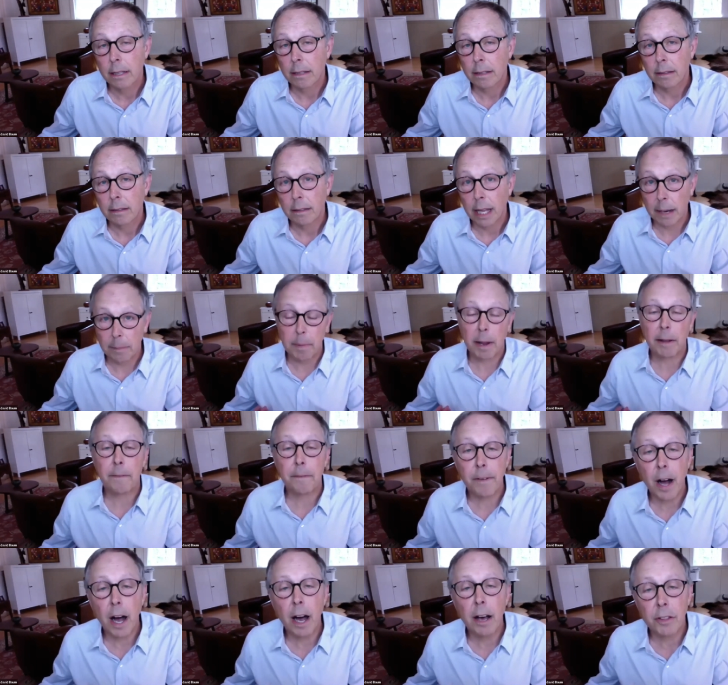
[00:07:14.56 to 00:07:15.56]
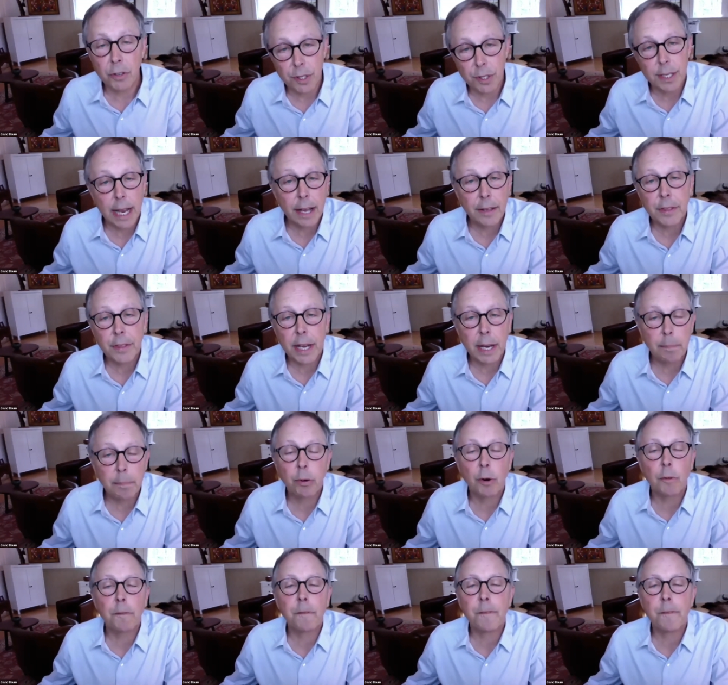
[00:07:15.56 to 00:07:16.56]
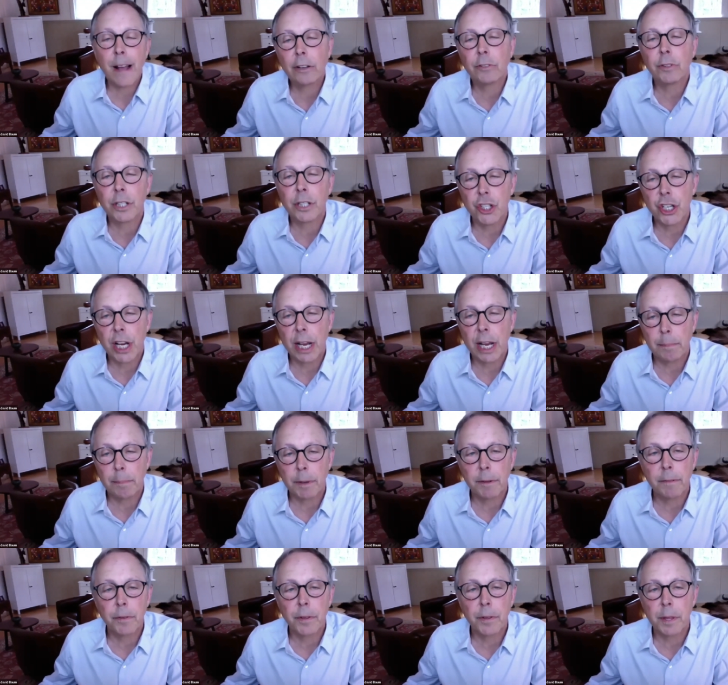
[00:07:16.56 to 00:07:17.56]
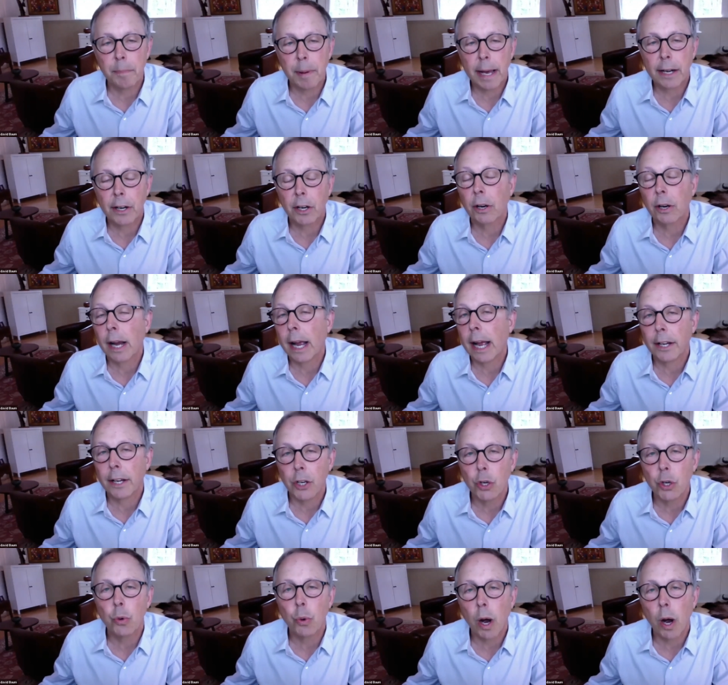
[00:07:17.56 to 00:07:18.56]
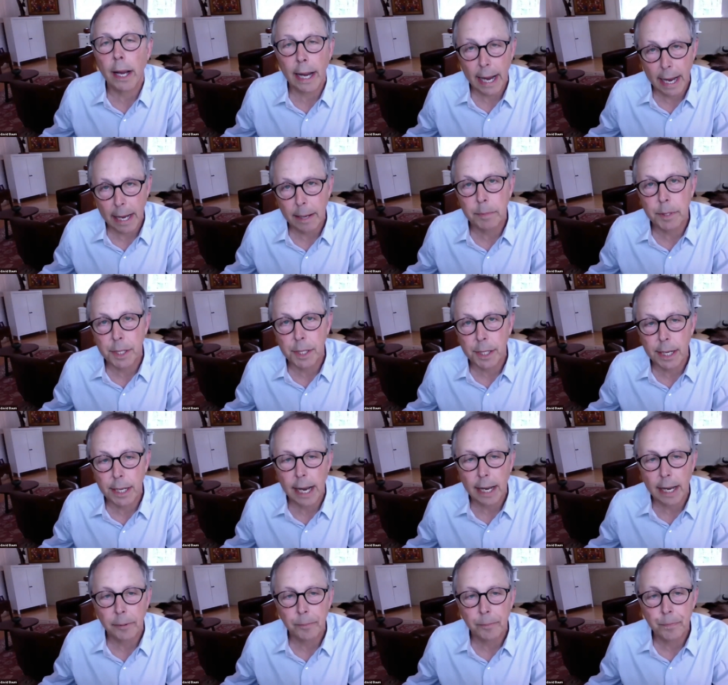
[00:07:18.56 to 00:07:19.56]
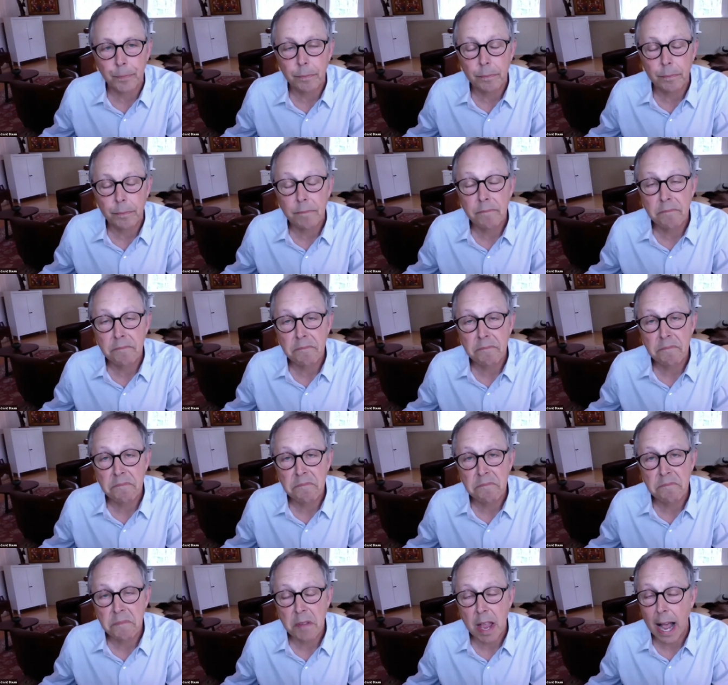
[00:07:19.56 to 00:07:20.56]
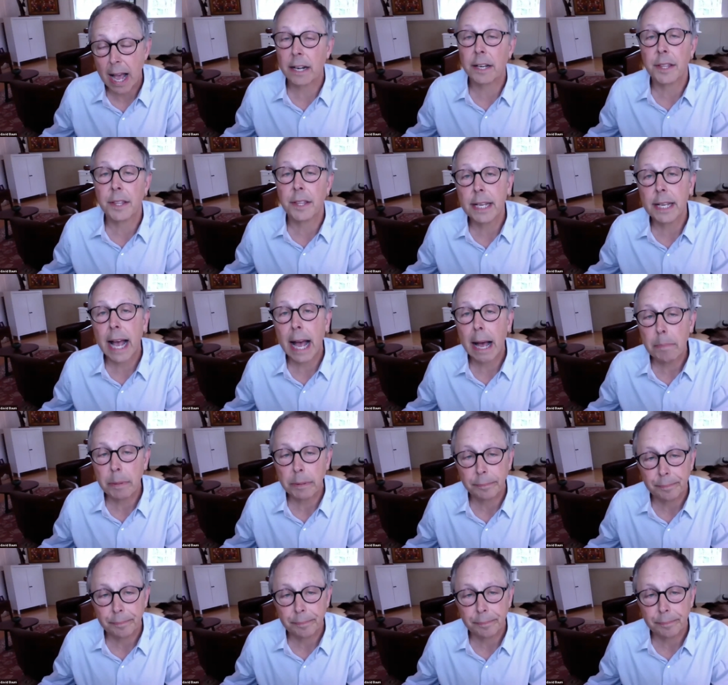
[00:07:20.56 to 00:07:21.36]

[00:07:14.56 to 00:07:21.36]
Like my father's death, it profoundly shaped me for the better and who I am today. How did this happen?